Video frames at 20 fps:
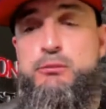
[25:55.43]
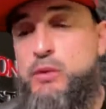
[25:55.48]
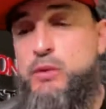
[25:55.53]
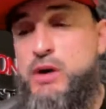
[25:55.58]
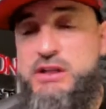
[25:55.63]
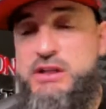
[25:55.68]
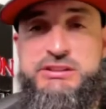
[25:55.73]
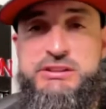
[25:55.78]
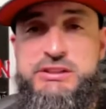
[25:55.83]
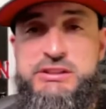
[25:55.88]

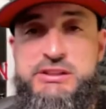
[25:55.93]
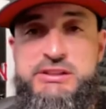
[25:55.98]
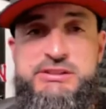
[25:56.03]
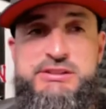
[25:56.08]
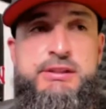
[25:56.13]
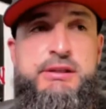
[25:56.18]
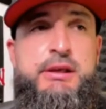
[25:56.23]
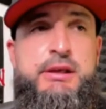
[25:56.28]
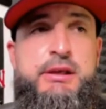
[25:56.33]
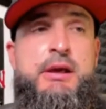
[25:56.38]
watching this.
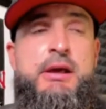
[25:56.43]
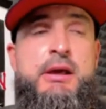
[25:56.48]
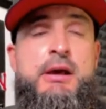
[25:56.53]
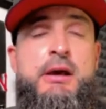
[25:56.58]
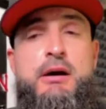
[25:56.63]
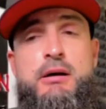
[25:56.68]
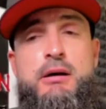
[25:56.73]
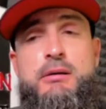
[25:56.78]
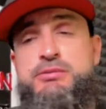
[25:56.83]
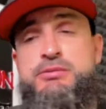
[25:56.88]

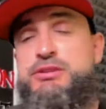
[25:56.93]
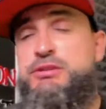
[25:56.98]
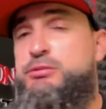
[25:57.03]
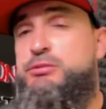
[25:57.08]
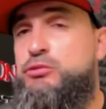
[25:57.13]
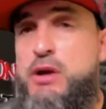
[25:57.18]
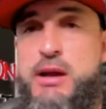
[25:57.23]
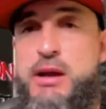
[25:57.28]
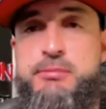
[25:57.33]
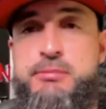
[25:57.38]

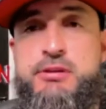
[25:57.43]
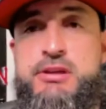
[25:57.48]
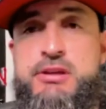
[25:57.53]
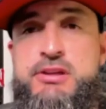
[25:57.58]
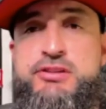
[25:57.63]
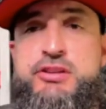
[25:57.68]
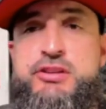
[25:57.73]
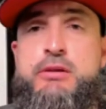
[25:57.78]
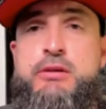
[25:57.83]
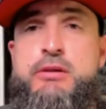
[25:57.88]
Subscribe to the
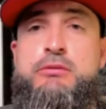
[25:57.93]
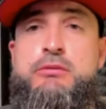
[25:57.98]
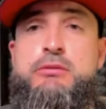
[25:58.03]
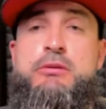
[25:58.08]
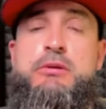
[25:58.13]
channel,